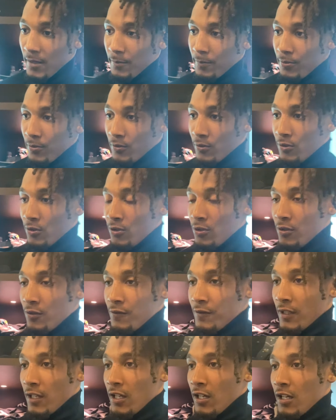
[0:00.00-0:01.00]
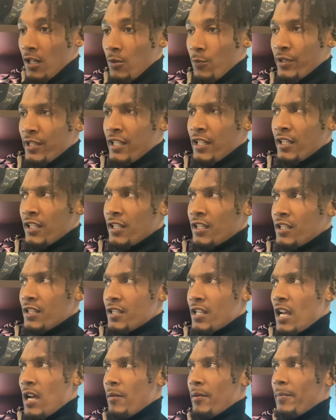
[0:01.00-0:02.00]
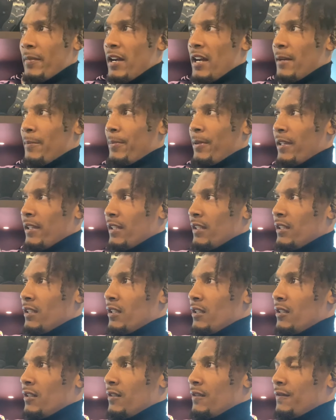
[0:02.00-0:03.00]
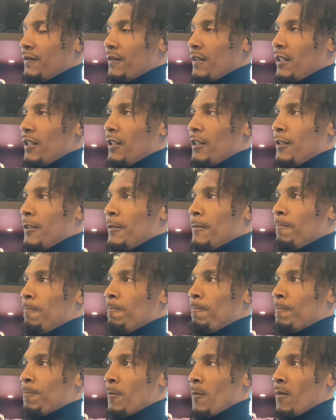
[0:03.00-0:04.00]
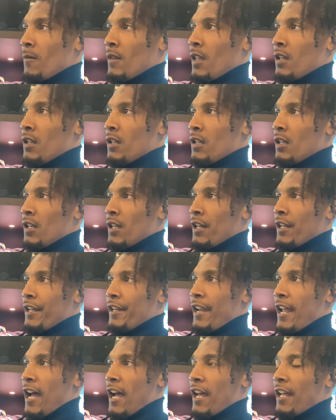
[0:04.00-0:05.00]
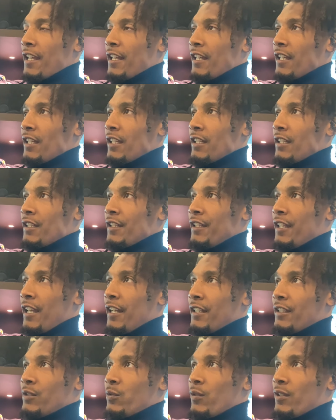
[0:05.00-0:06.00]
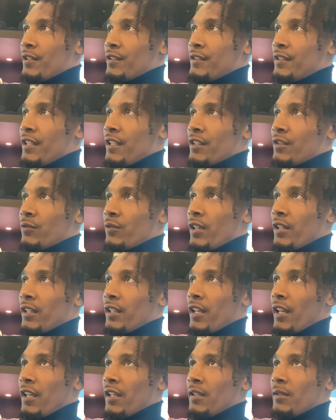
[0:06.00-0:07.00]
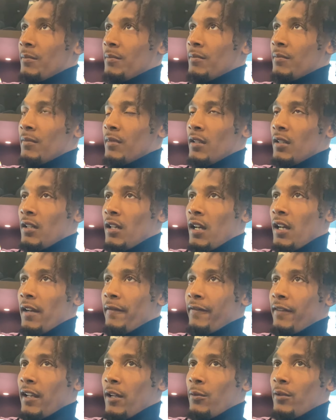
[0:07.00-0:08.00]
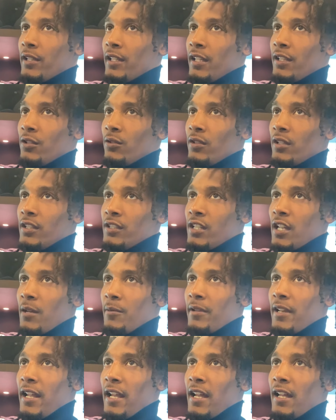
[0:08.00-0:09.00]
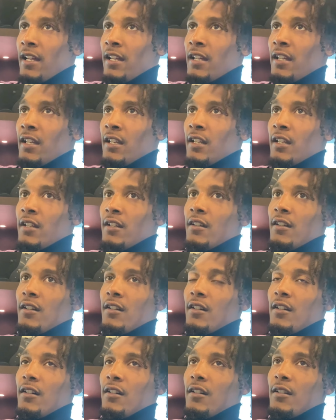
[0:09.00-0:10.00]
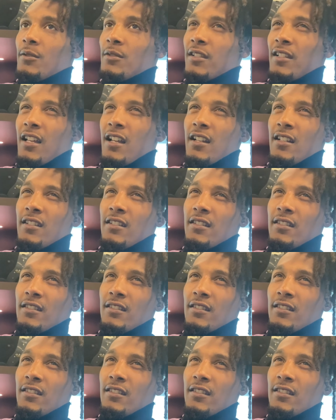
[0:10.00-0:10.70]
improved. We did a good job, in my opinion, of not letting 26 wreck the game. I feel like we did do a good job of that. It was a lot of